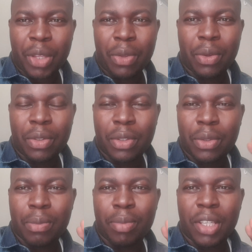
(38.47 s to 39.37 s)
used
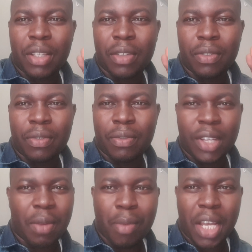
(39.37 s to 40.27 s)
to be
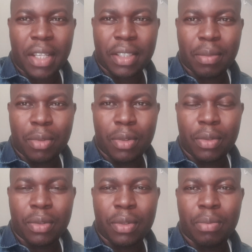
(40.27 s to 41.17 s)
very marketable,
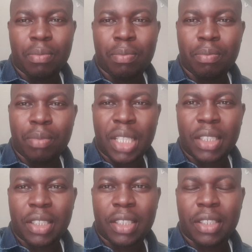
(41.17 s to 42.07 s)
but
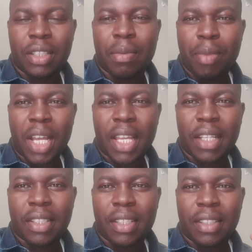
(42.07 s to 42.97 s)
the
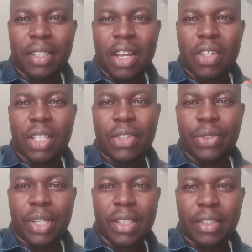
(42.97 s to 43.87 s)
market is now
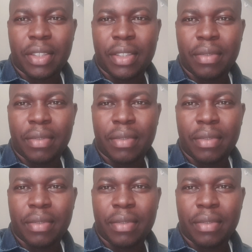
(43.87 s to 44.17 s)
saturated.